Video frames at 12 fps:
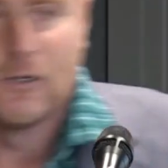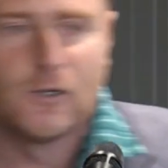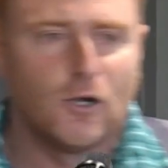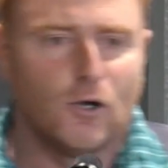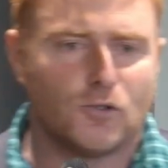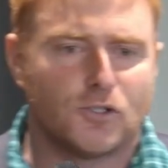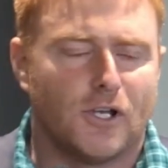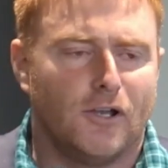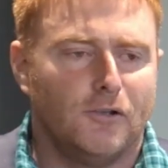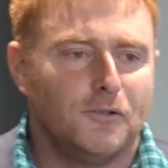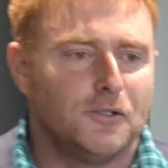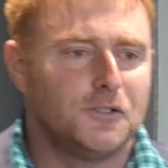Cool.
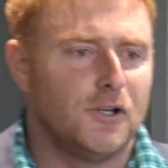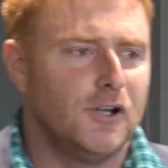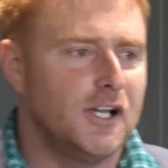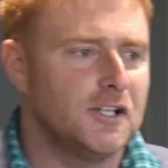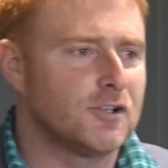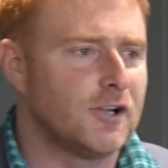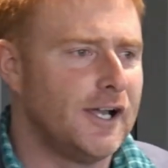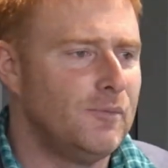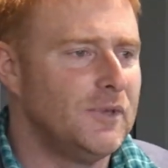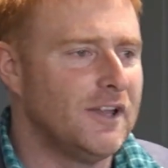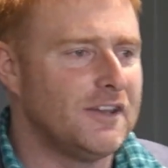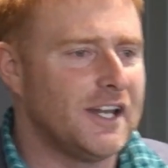So I asked Graham
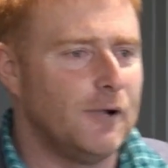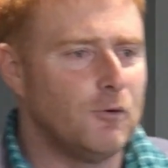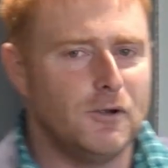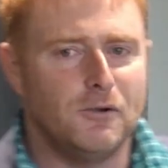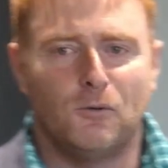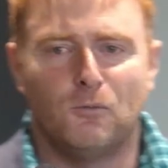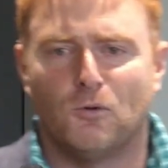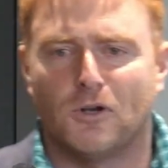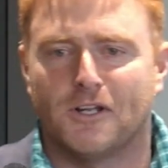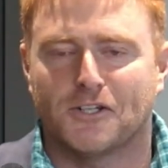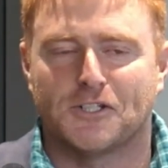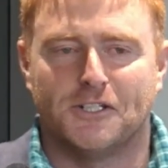the other day what
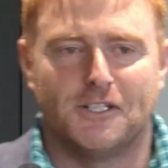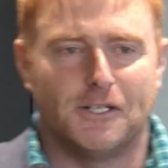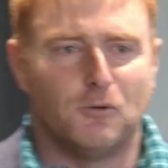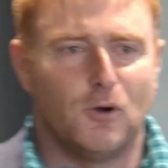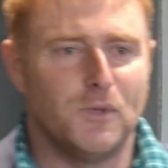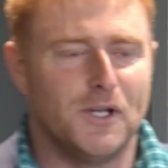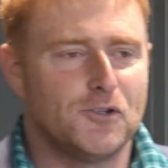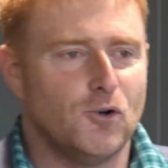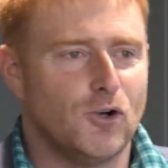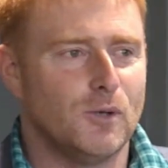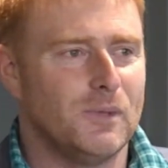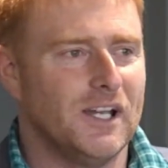actually did he want me to
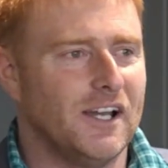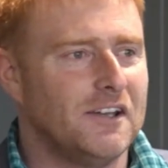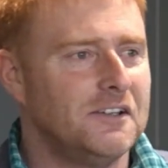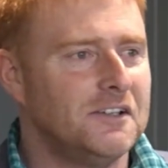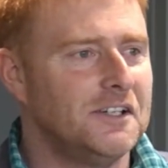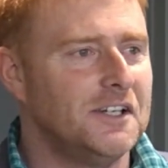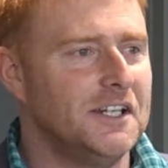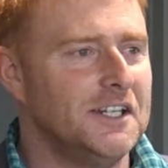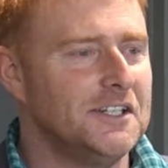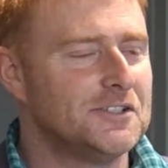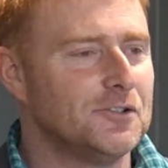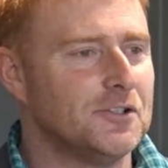talk about, and
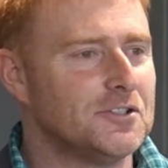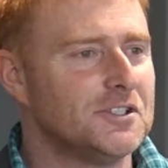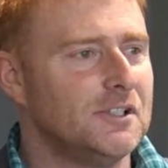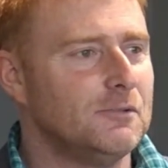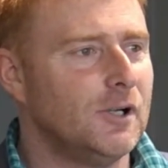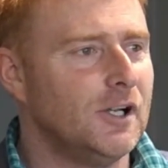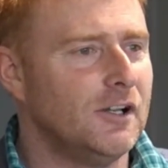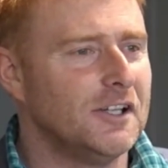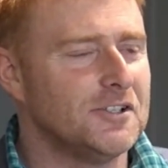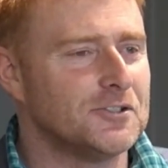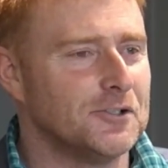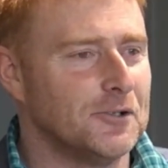he sort of said, "Well,
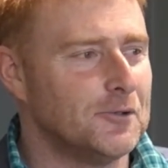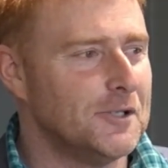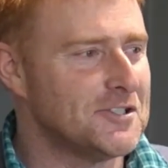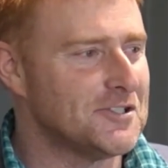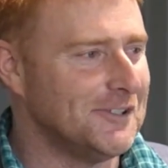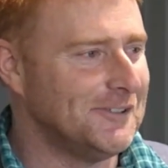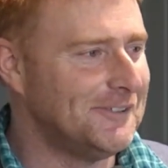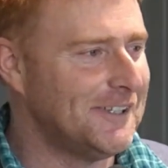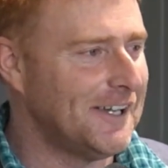that's a good question."